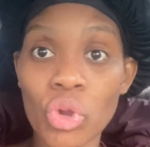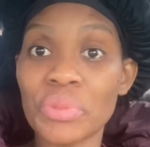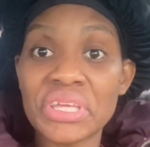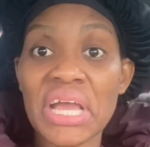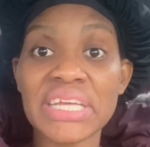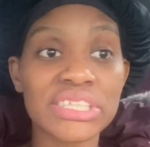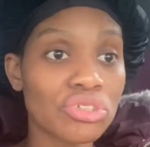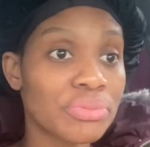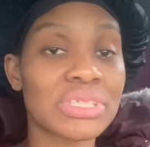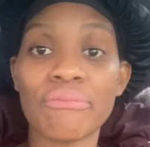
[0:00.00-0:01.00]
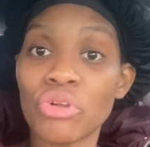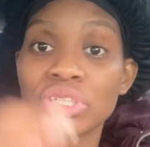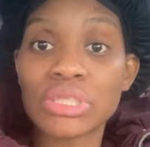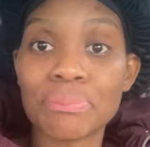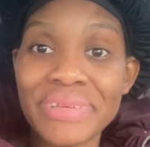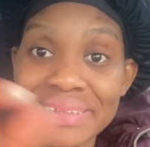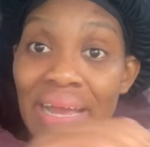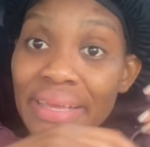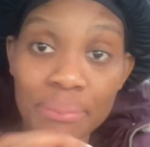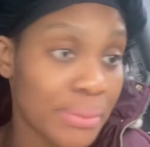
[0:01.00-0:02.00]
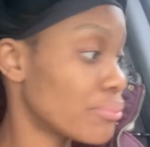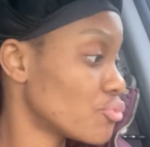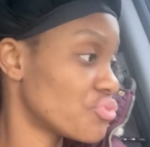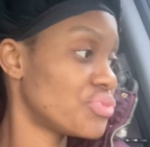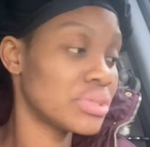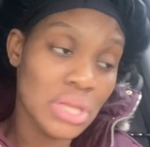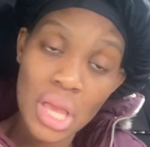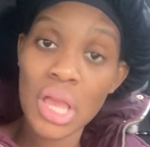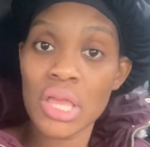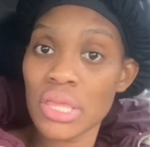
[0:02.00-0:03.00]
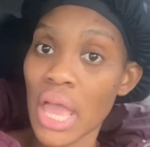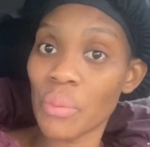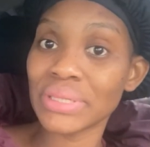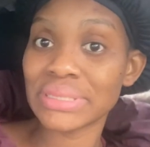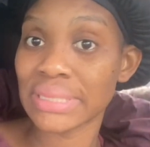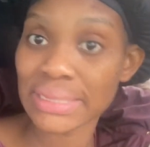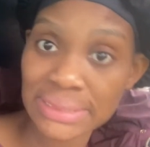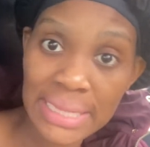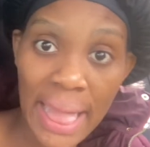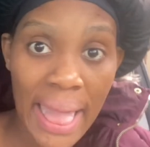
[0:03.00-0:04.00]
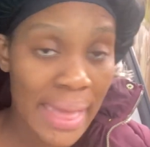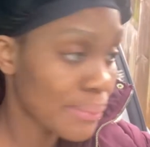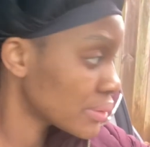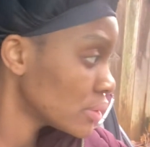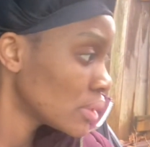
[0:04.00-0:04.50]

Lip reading: I can't say nothing. So Rose, pay it and keep it moving. Yeah, winter time.